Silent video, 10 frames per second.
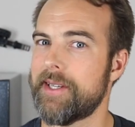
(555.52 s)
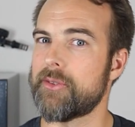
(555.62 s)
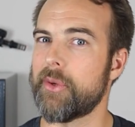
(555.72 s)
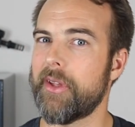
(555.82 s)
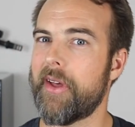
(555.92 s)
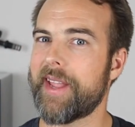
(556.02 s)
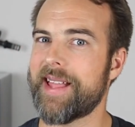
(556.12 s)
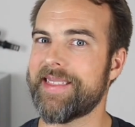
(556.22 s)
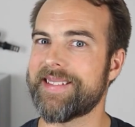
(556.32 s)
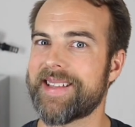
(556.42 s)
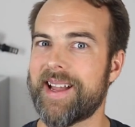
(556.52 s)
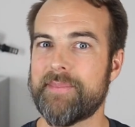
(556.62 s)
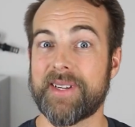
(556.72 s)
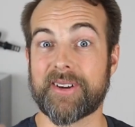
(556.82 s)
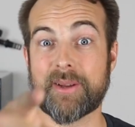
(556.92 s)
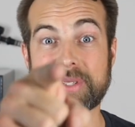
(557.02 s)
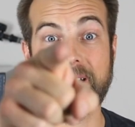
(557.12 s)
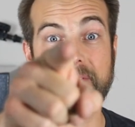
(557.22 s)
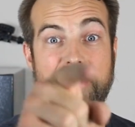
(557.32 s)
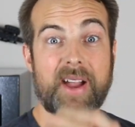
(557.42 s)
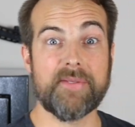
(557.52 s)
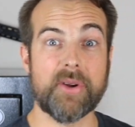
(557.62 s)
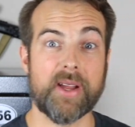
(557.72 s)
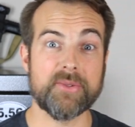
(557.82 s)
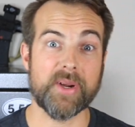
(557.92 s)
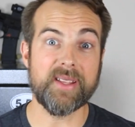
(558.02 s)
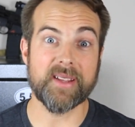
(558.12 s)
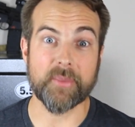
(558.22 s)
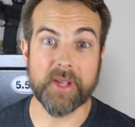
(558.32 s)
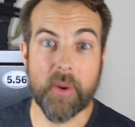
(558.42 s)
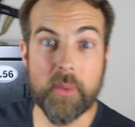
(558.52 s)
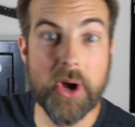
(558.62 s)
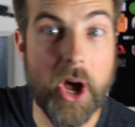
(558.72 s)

Really all I got this time. Here comes a high five, you guys ready? Here we go.